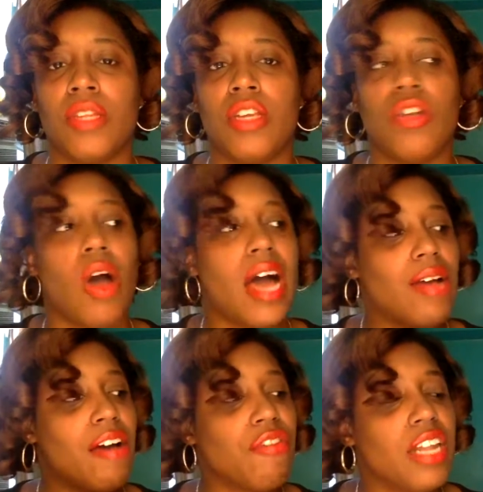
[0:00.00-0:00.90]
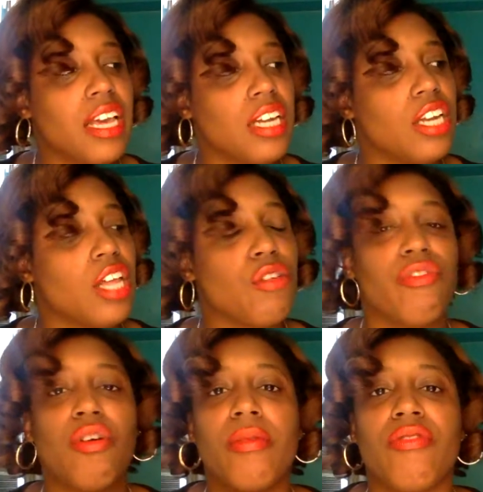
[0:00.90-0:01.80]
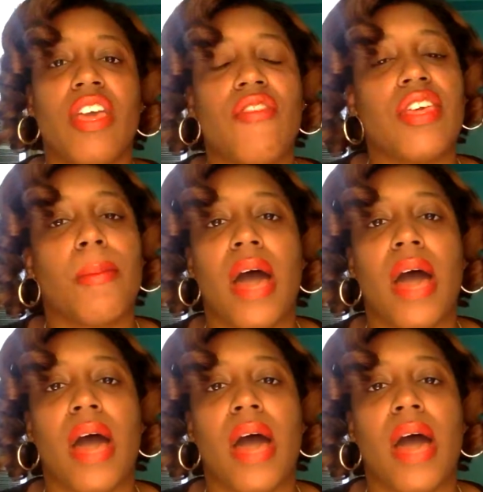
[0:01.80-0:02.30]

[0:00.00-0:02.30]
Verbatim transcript: You know, I, I feel like another form of giving your